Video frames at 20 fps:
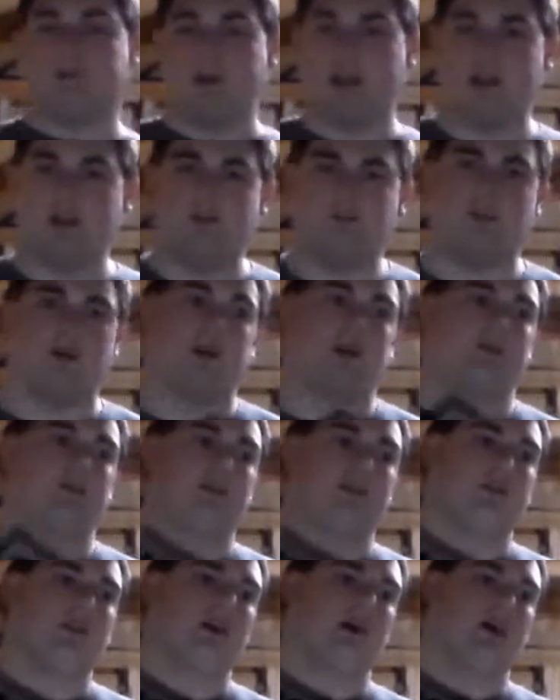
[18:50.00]
speaking of
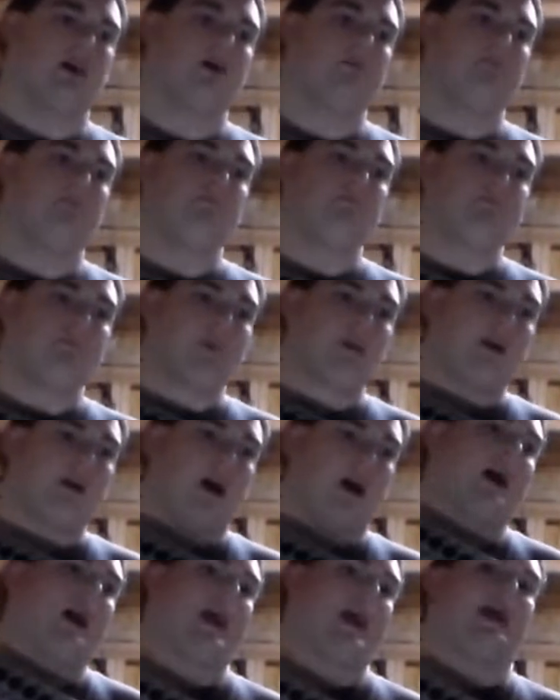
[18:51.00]
which, I
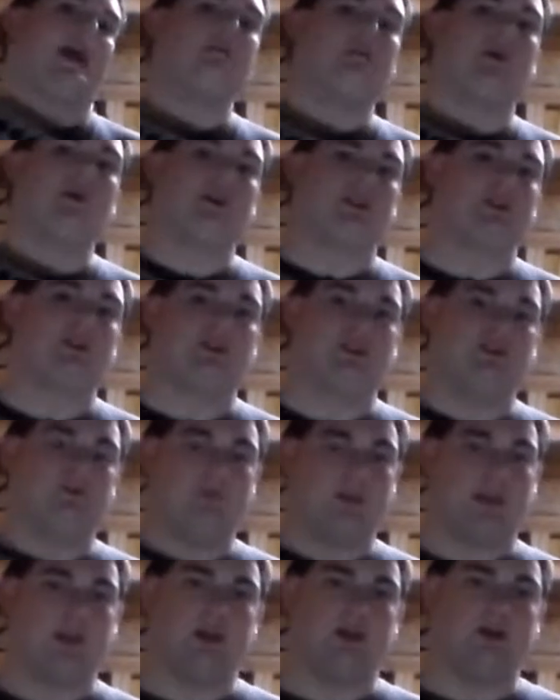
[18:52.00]
am going to
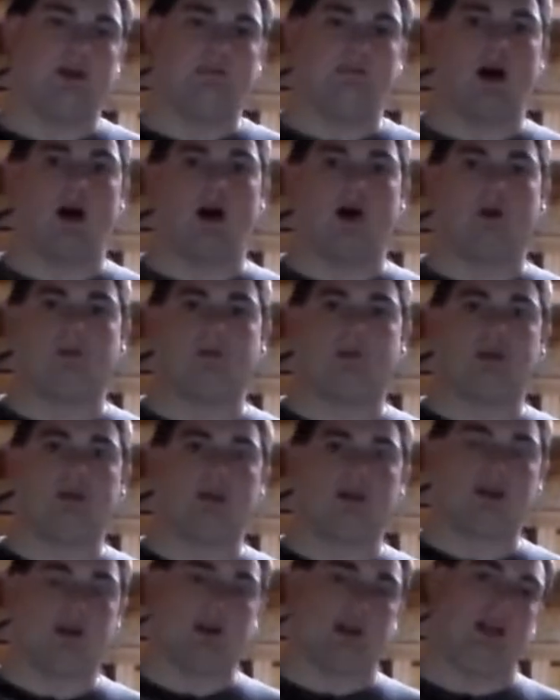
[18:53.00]
do a video
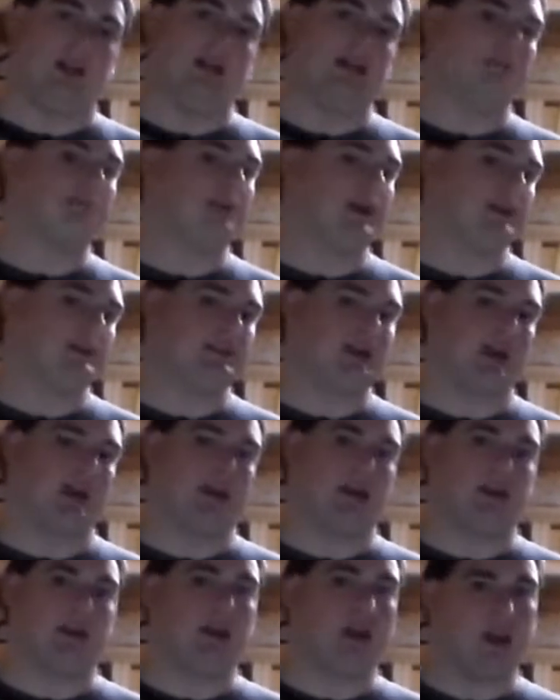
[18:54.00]
about cleaning and
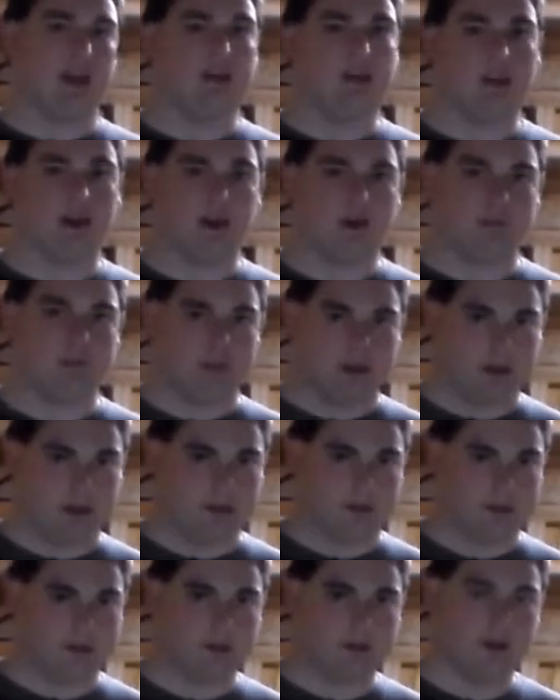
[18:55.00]
maintaining analog
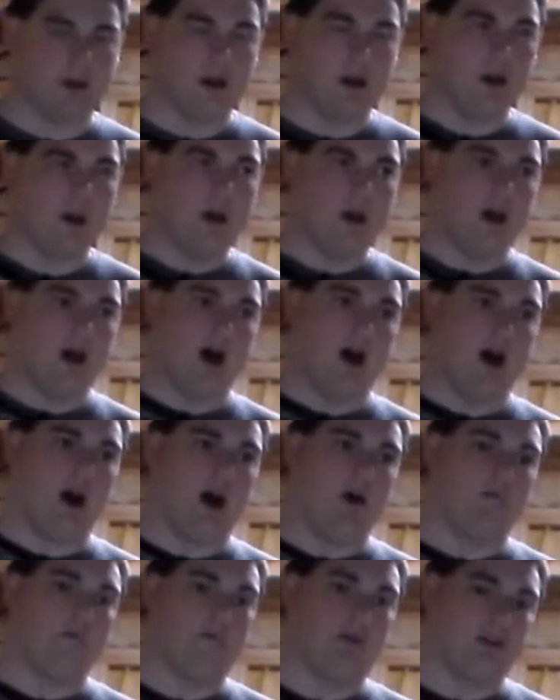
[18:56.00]
mixers.
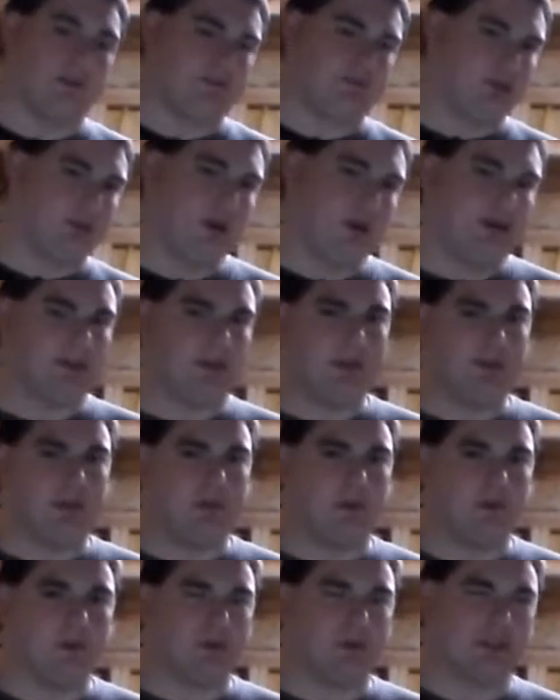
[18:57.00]
It's pretty
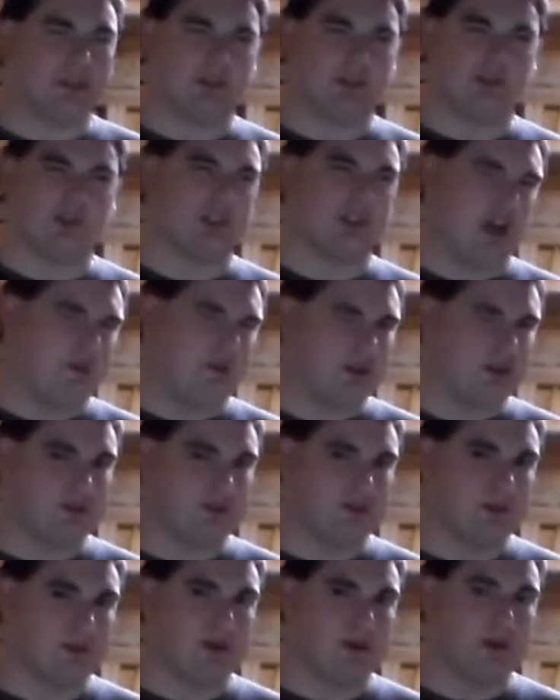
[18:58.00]
simple, just a little time
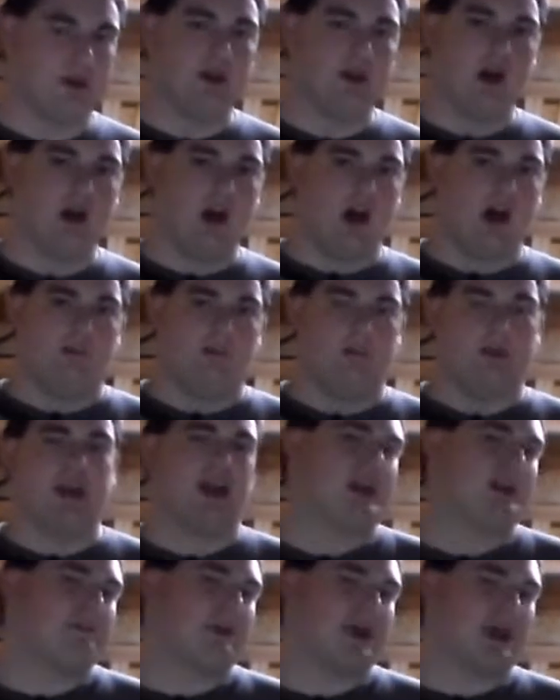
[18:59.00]
consuming,
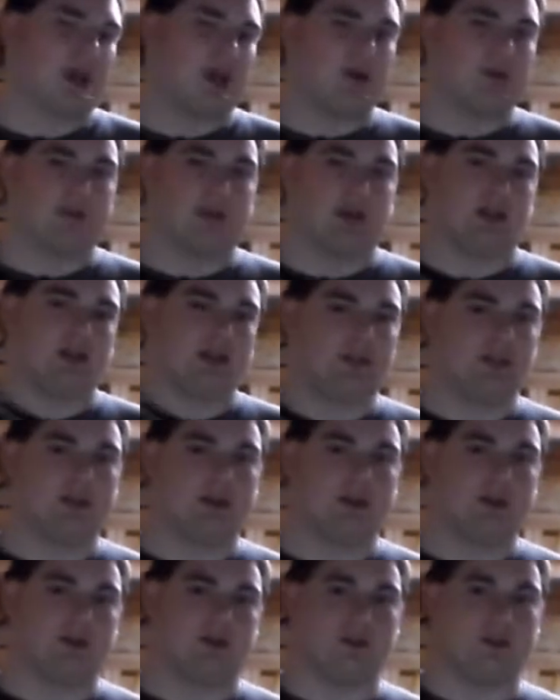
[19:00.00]
but not everybody knows how to
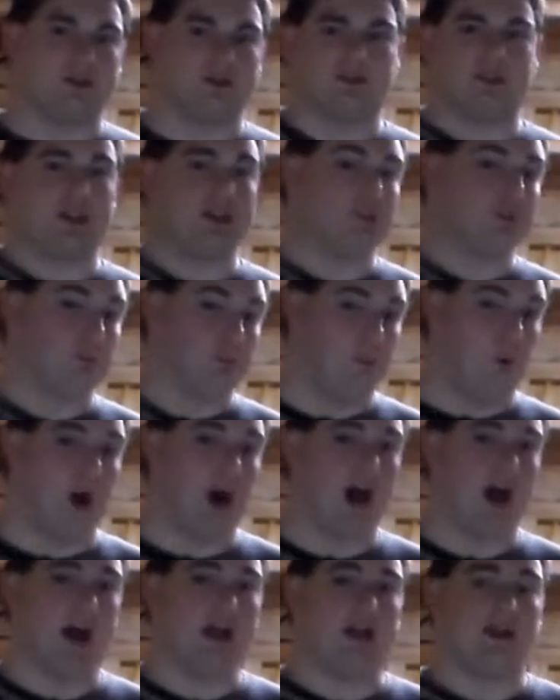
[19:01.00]
do it or understands
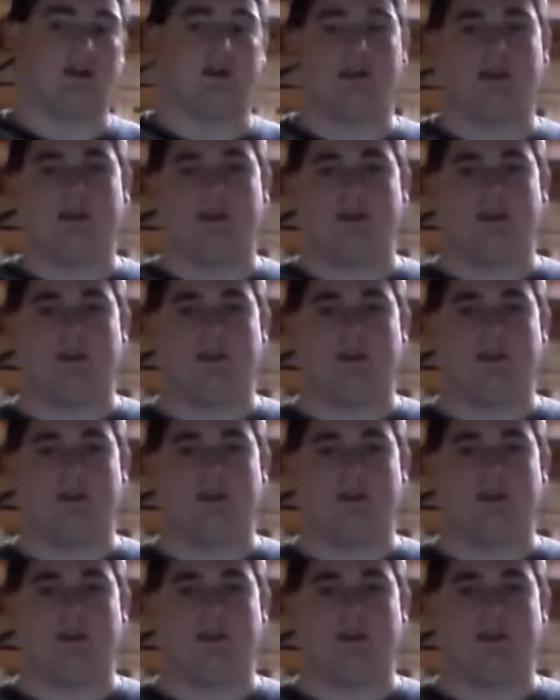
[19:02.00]
why